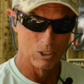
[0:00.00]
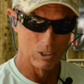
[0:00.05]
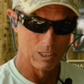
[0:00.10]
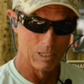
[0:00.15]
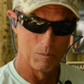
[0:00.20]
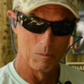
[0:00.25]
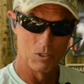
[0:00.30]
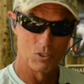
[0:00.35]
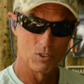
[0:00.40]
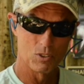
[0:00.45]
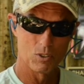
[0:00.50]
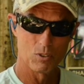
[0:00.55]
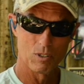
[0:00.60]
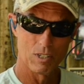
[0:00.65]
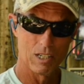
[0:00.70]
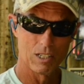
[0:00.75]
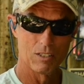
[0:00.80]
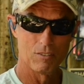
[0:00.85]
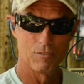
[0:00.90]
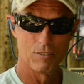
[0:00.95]
limits the
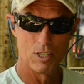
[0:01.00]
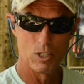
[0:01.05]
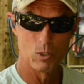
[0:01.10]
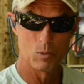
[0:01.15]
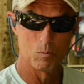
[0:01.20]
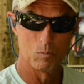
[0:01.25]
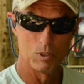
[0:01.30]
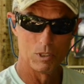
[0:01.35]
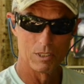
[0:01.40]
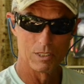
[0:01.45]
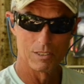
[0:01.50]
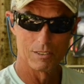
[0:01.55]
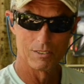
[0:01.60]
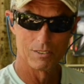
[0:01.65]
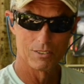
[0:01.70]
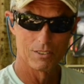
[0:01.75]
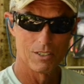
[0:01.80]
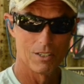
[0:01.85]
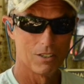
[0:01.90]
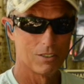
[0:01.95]
crowd to Facebook.
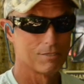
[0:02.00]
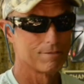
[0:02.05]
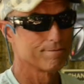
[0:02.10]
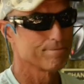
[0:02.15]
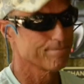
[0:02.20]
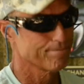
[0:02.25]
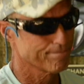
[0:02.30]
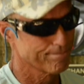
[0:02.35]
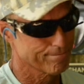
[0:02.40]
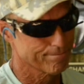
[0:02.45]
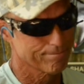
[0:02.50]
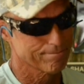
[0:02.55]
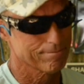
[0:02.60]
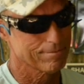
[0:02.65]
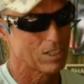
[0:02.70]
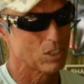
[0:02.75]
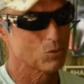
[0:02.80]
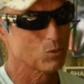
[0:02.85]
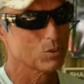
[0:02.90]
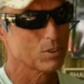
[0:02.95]
So
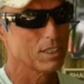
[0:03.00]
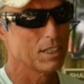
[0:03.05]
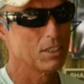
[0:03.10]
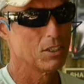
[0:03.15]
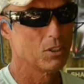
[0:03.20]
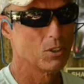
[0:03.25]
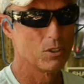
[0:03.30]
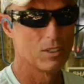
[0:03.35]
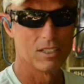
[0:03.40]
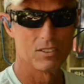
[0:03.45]
that's what they do.